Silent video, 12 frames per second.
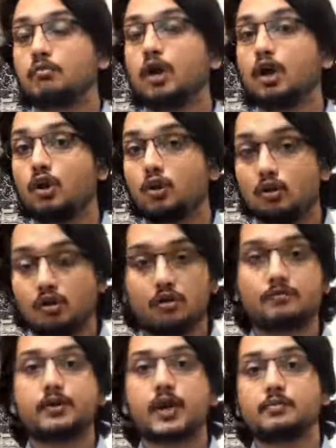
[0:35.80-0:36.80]
a lot
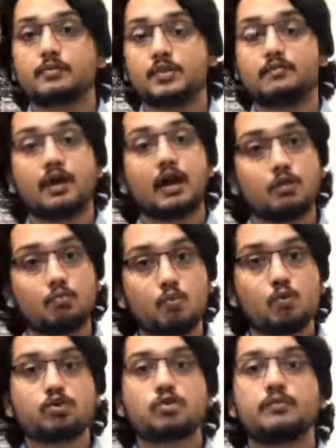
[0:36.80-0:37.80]
of times in fact
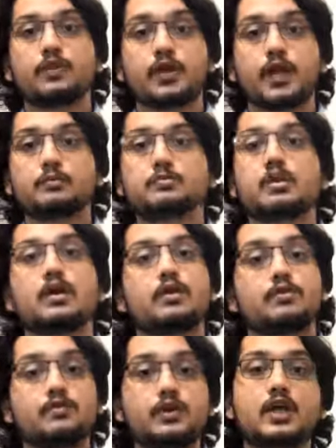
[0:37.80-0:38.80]
most of the times
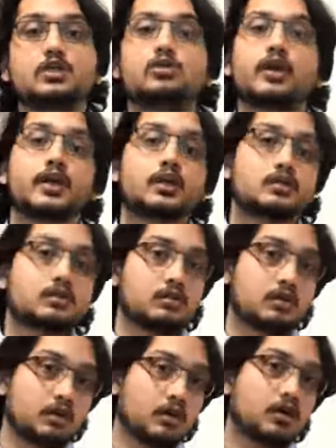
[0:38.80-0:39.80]
we educators
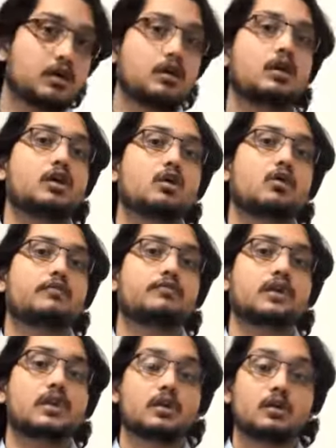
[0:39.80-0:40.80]
learn a lot
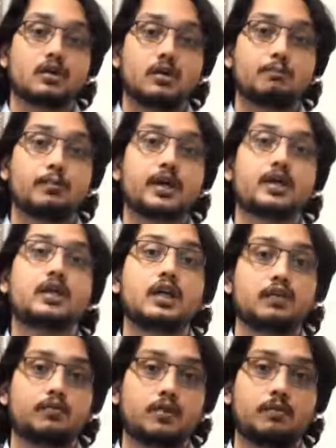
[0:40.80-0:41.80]
of deal learn a big
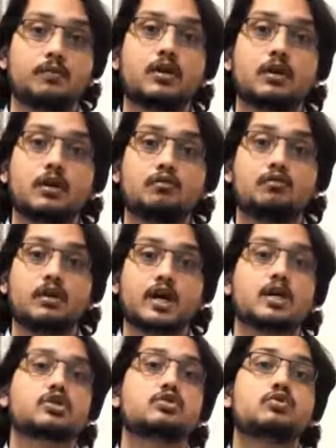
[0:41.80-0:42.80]
deal from what
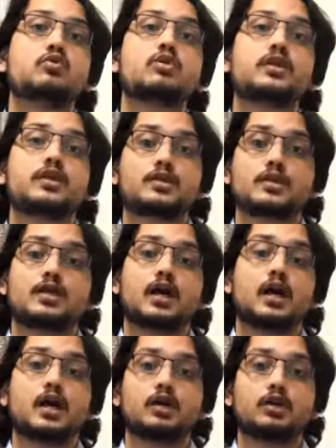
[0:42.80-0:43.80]
our students
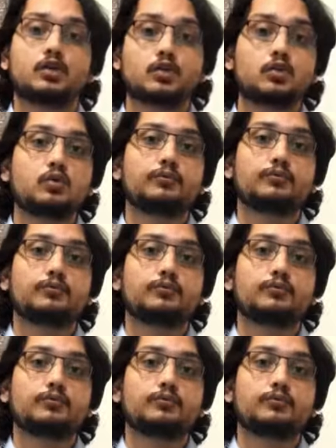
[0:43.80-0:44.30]
uh, do